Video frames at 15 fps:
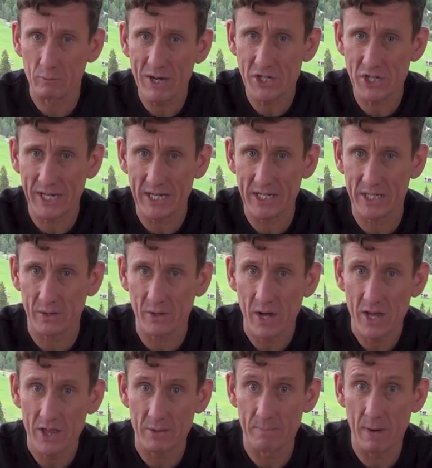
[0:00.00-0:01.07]
reaching into
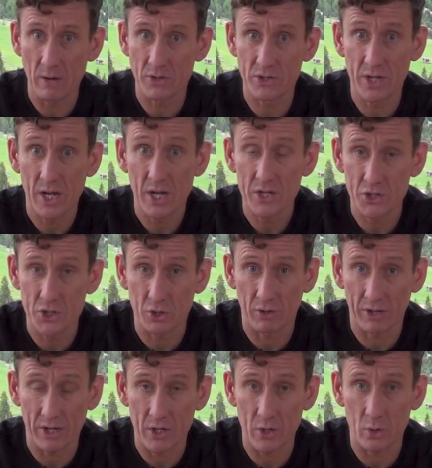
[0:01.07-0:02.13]
the most
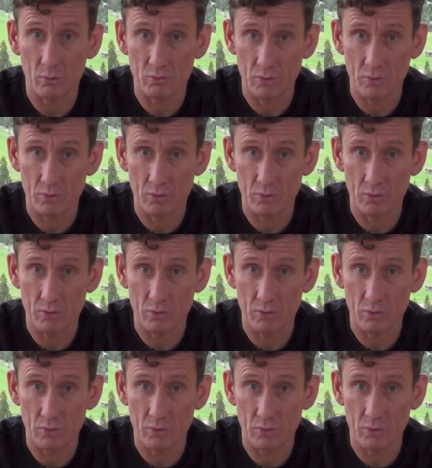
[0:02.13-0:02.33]
during your